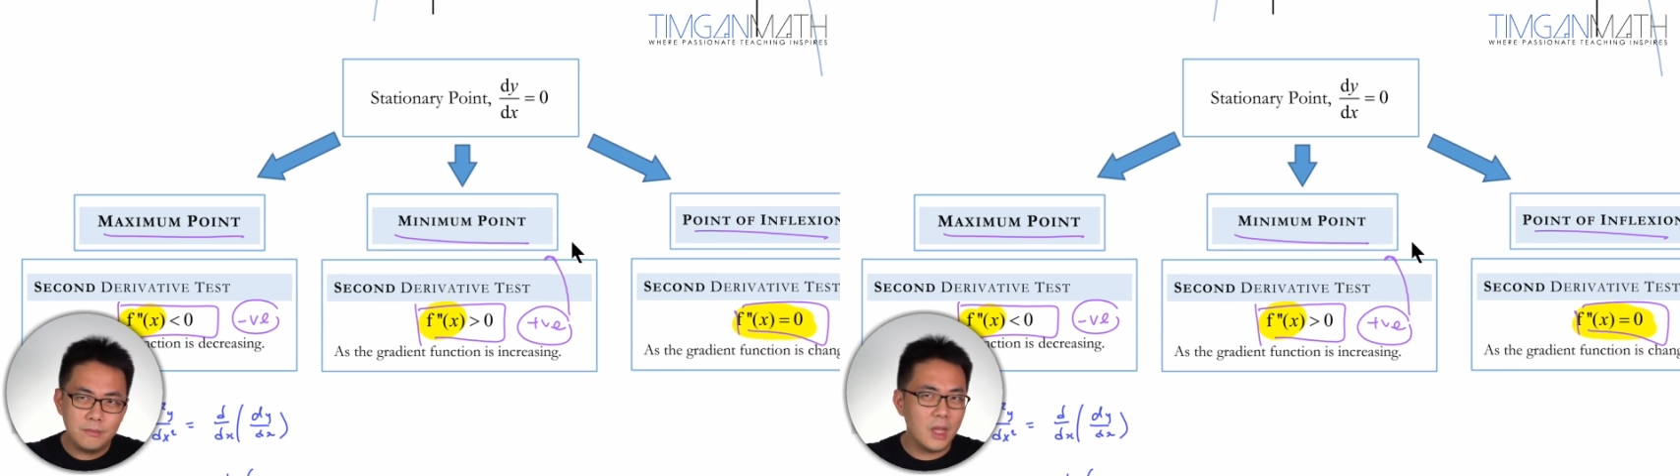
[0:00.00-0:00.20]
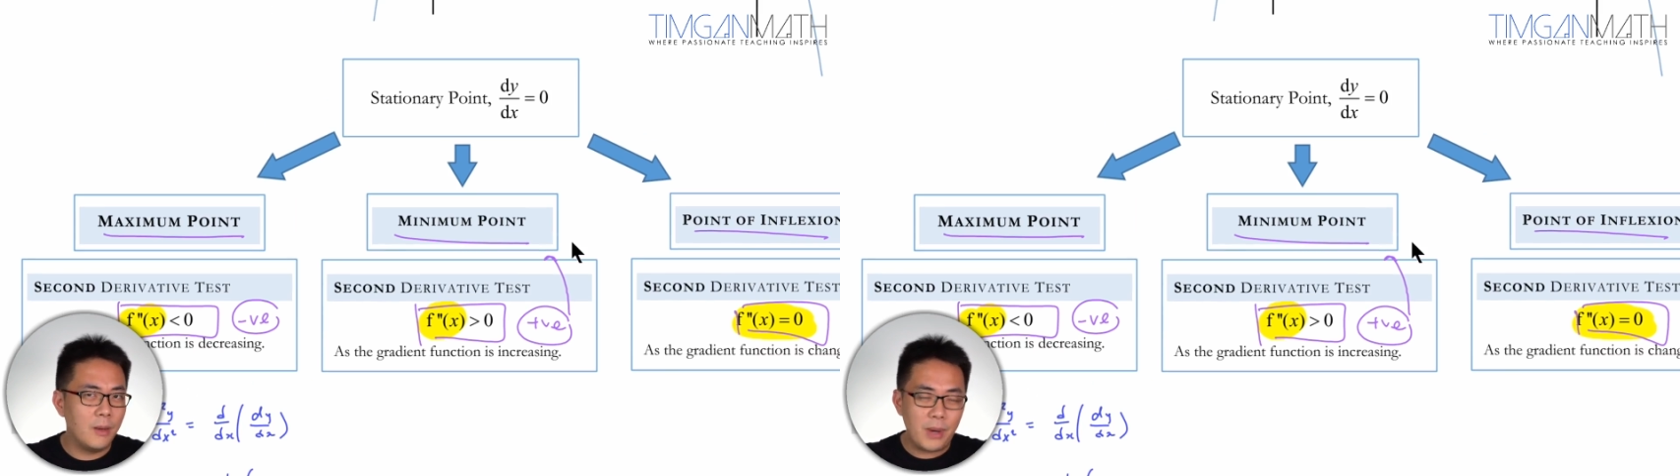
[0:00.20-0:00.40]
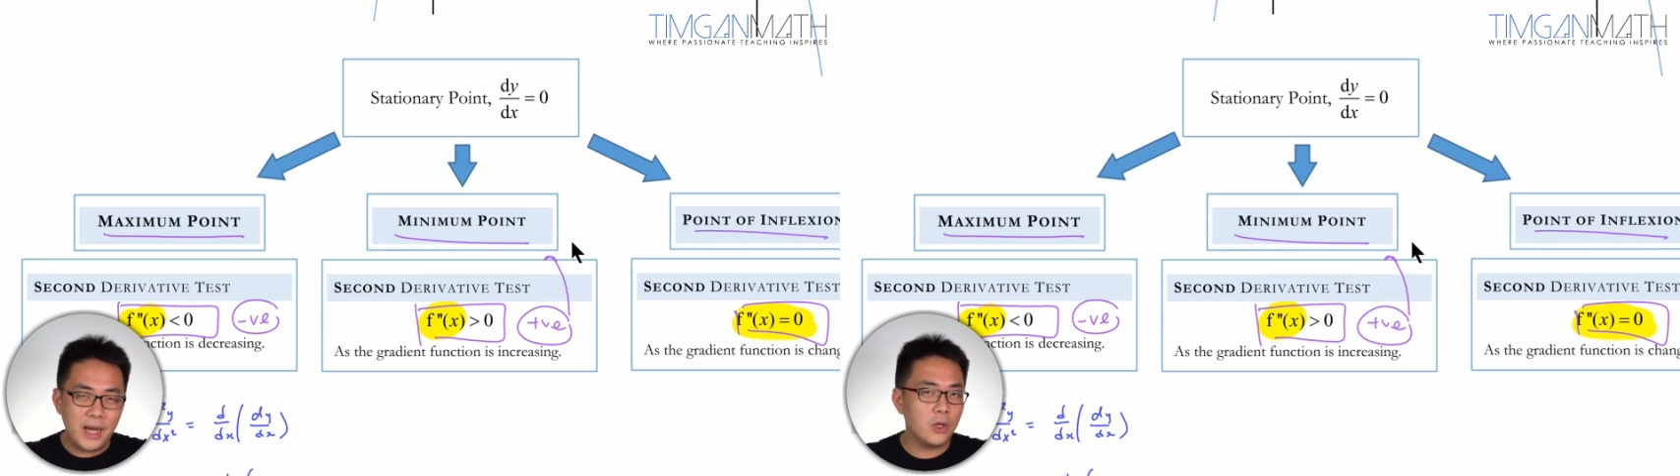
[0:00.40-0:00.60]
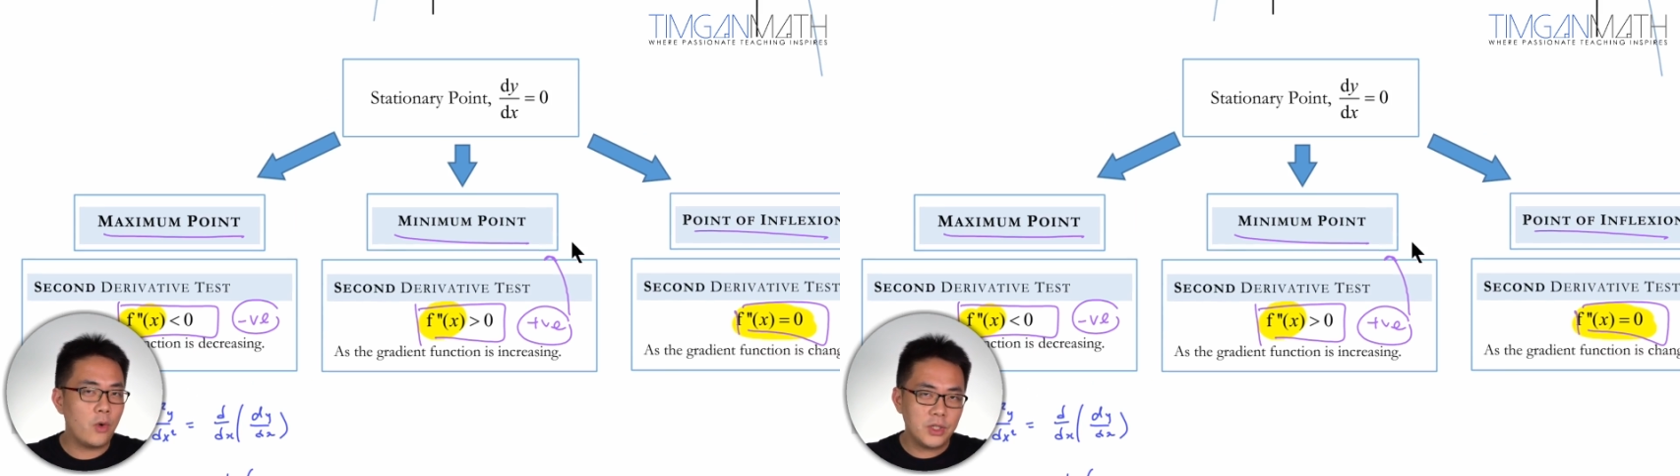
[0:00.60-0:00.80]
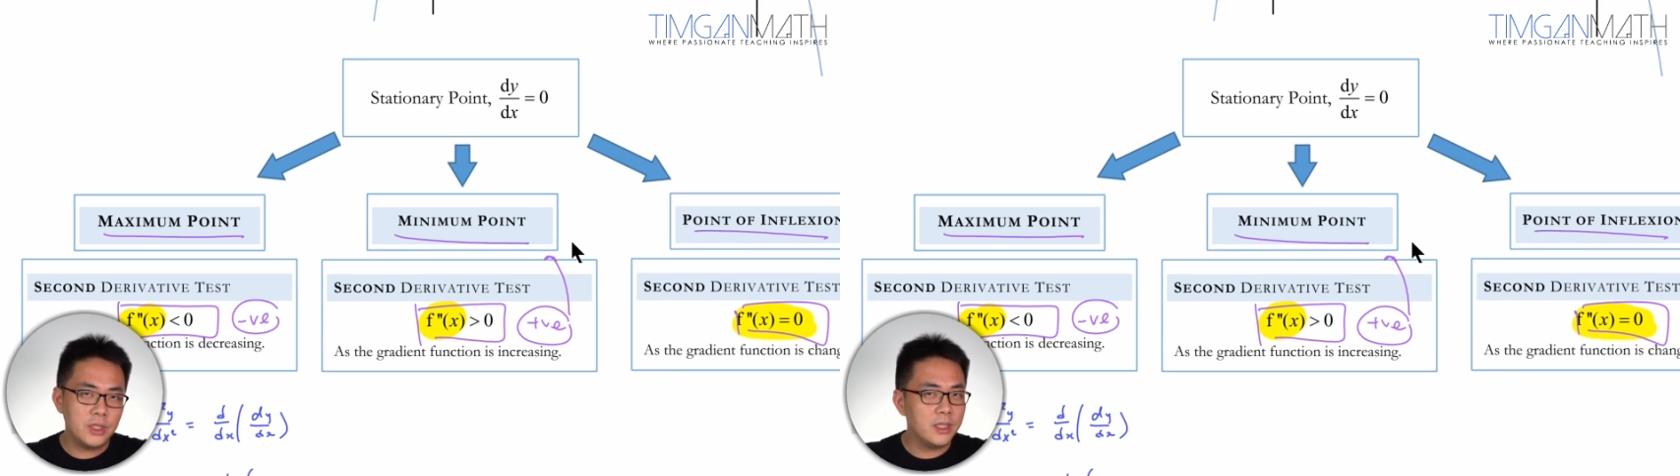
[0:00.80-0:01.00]
apply the
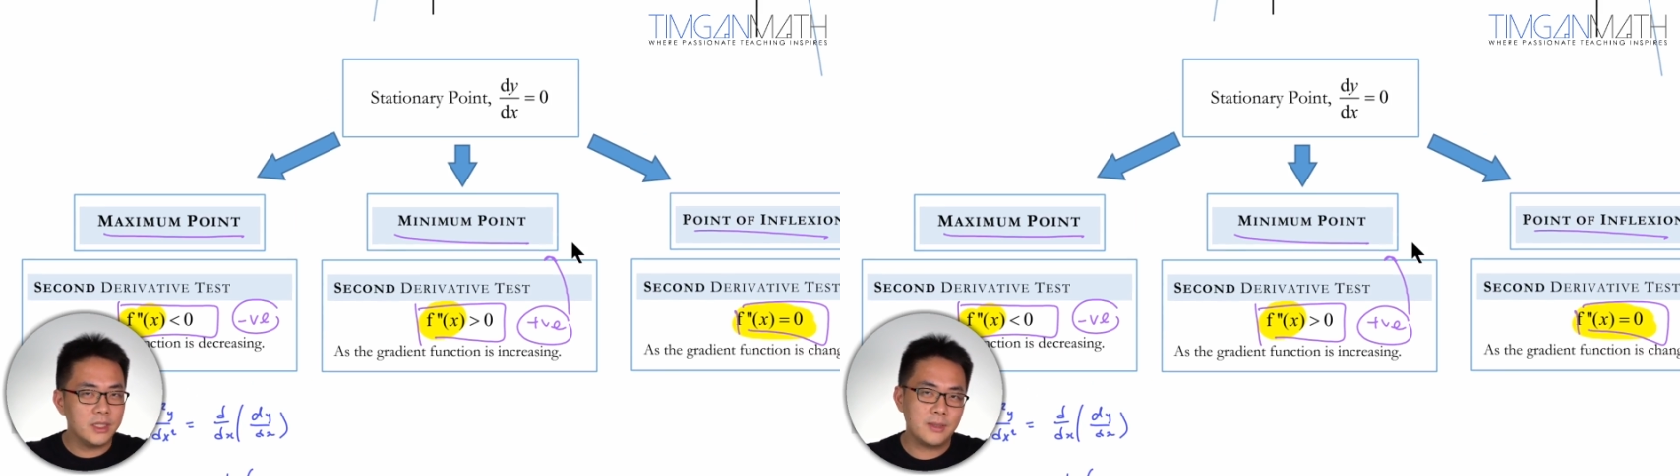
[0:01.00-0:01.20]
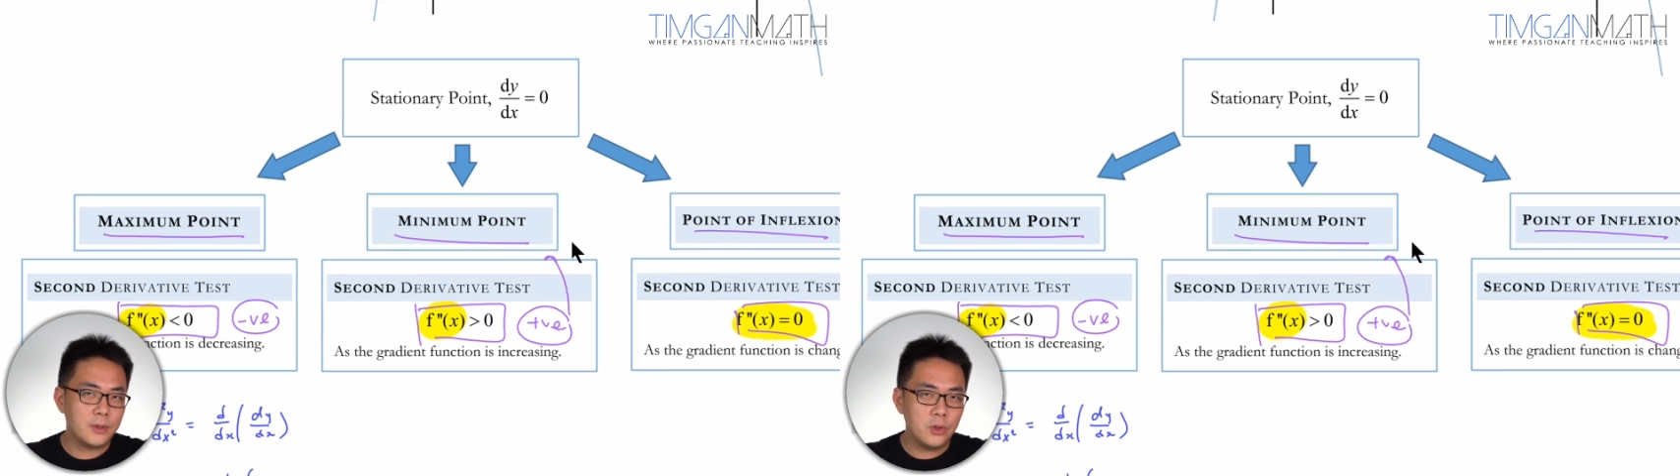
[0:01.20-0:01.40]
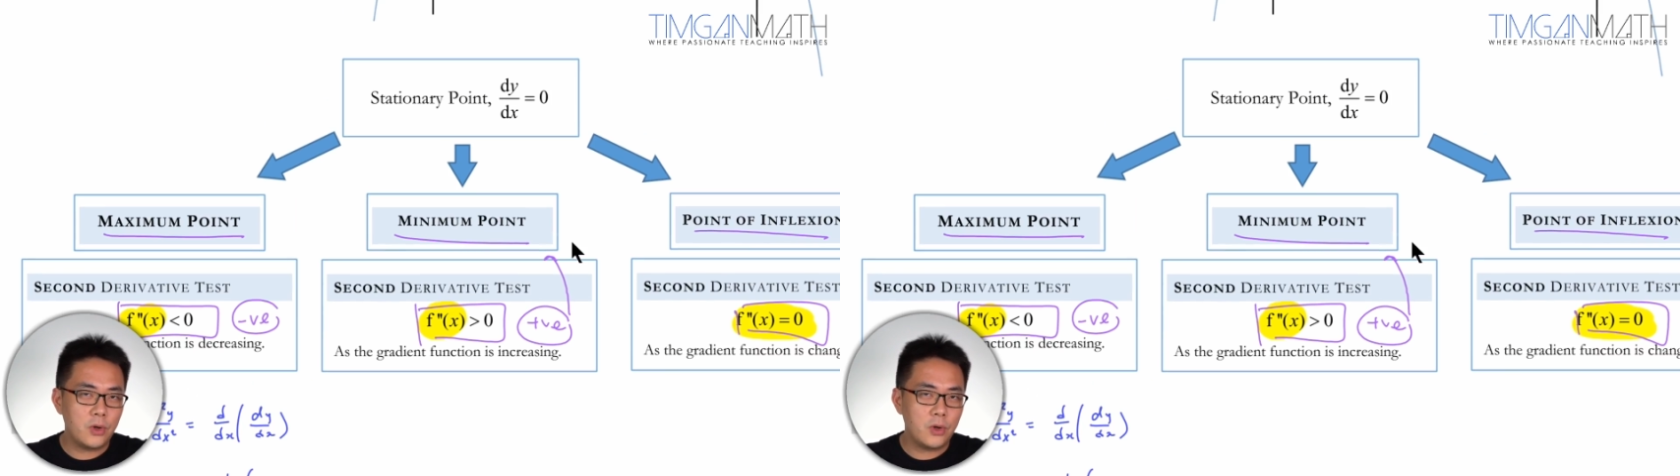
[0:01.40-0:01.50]
questions in the subsequent